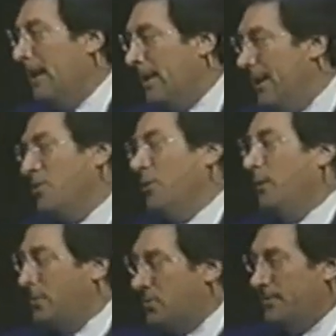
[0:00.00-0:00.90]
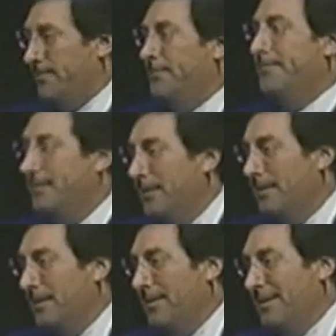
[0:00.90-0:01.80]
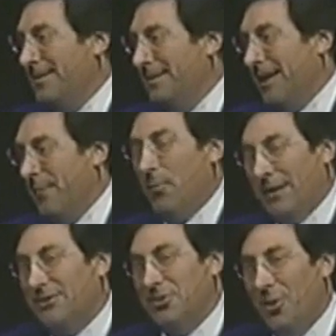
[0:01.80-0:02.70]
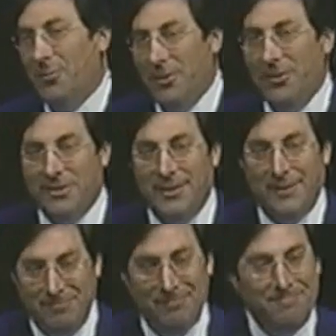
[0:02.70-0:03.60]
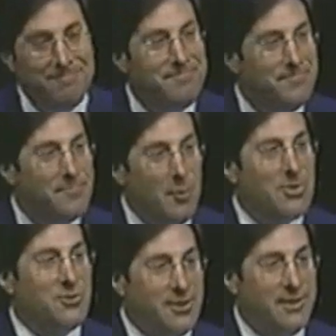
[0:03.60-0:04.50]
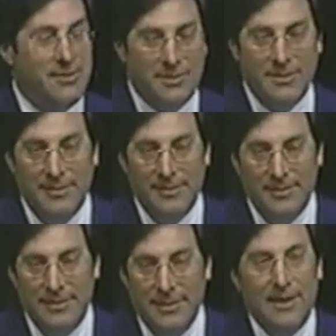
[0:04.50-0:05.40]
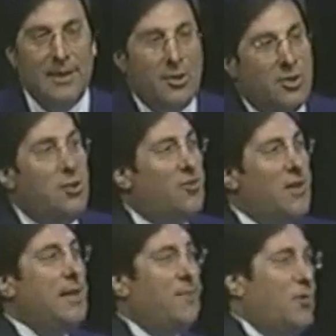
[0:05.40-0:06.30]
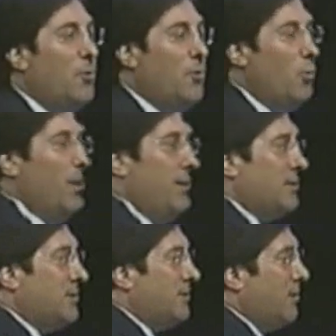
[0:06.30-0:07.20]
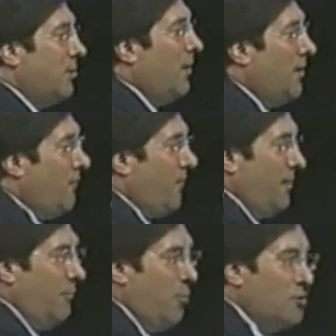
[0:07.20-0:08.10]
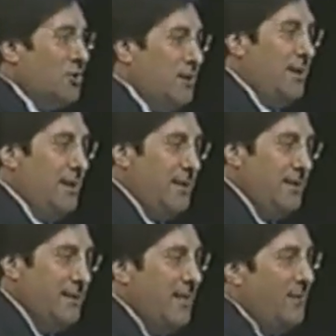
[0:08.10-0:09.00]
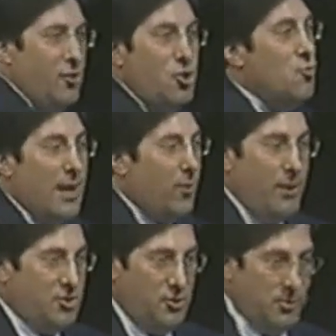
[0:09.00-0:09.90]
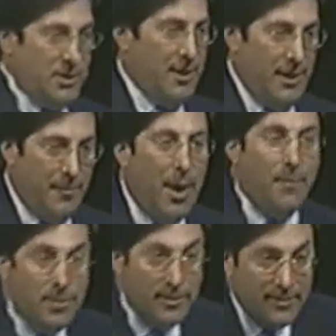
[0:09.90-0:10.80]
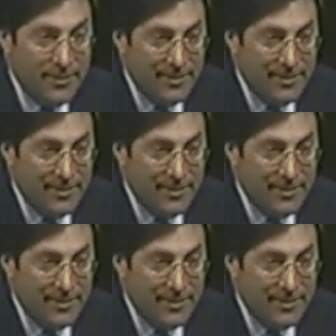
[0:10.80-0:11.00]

Now, can I ask you a question? I've been practicing law a pretty long time, almost 30 years. Do you think if you were the witness, the lawyer for the abortion clinic, and you knew that question was going to come up,